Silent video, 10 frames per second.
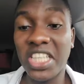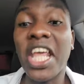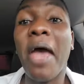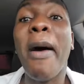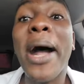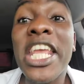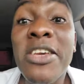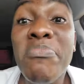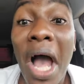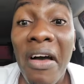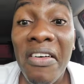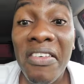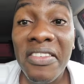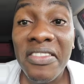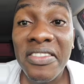Te babalimba.
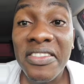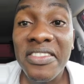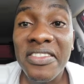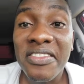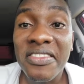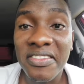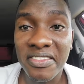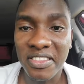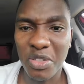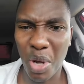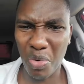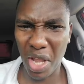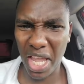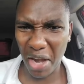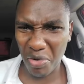
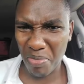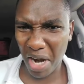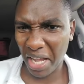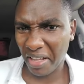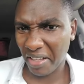Tuwaliwe ya rumwa.